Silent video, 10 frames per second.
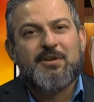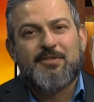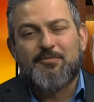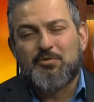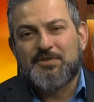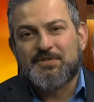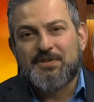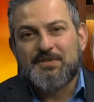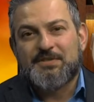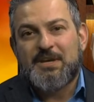
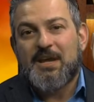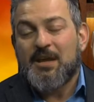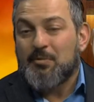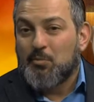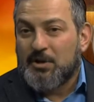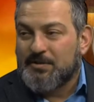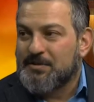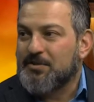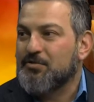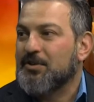divorces, and wills
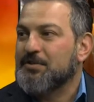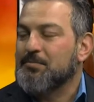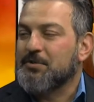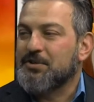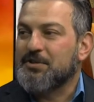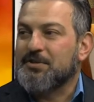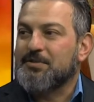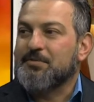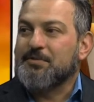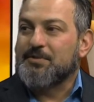and trusts, which
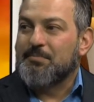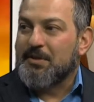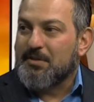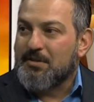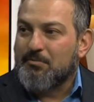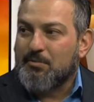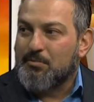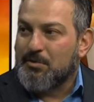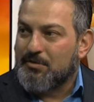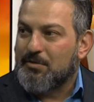is something that we
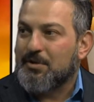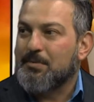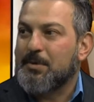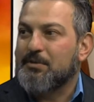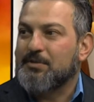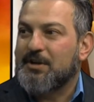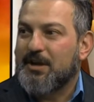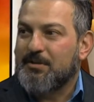will talk about today.